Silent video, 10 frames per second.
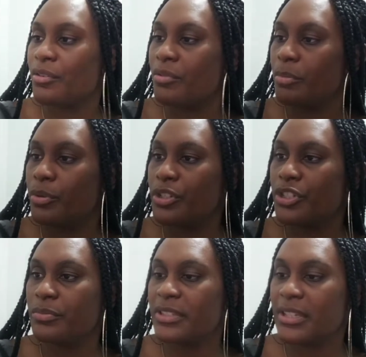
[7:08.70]
don't know what
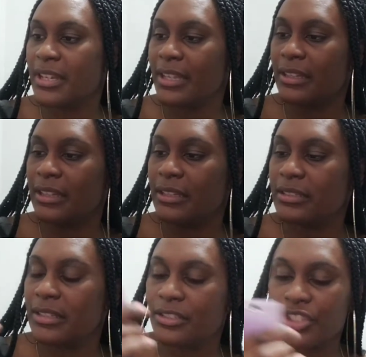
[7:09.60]
pushed me to get
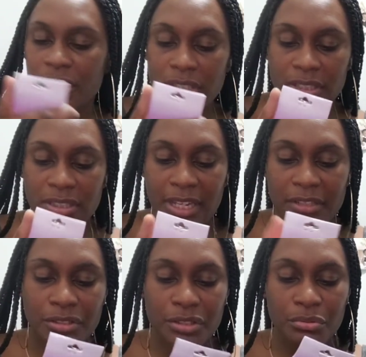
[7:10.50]
these. It just looks
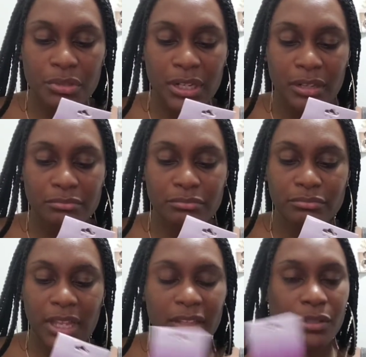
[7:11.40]
like two of
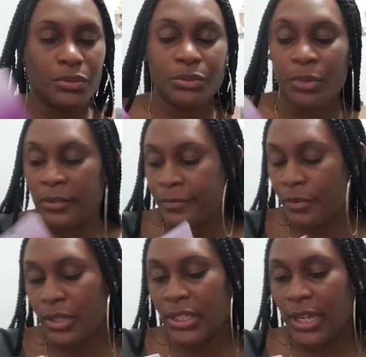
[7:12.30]
them, and it was
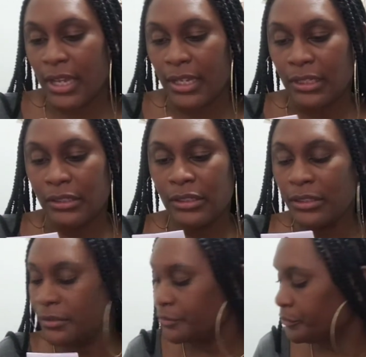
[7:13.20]
$149.